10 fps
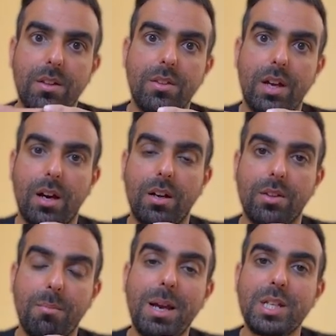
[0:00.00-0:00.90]

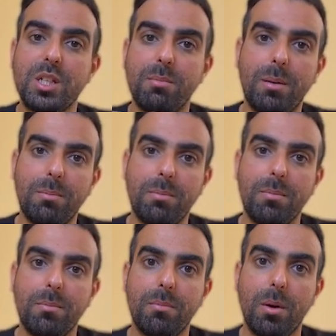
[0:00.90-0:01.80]
the maximum
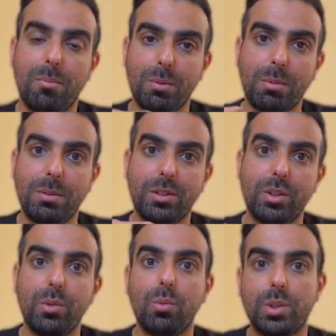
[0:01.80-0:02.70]

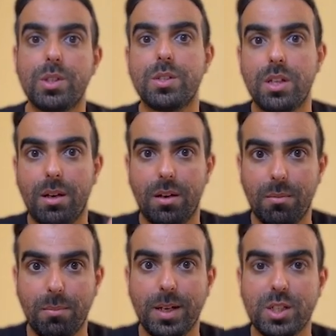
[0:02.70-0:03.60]
probability, which is the
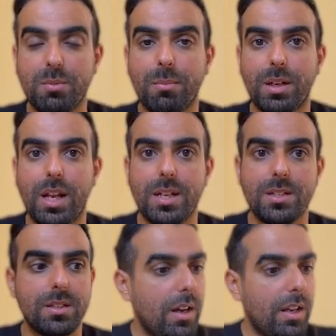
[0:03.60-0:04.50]
maximum
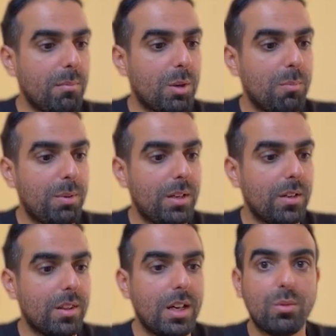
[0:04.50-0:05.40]
class. And I'm comparing
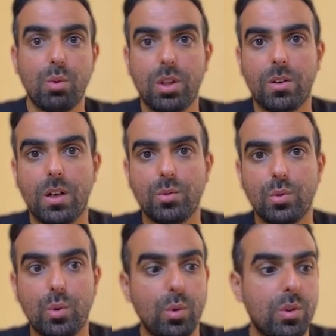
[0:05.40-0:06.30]
that with the ground
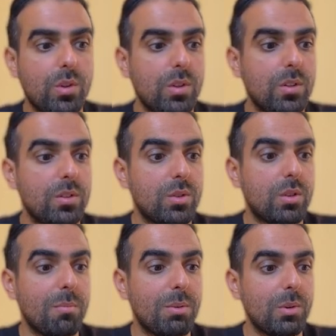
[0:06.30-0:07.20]
truth to
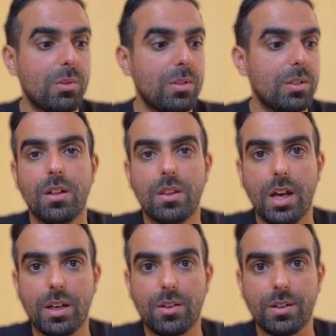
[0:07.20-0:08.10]
compute the
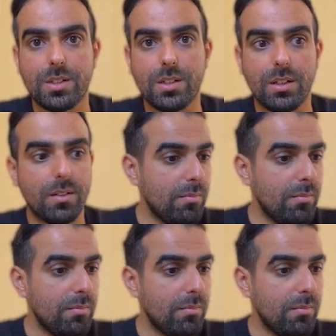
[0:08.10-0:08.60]
accuracy.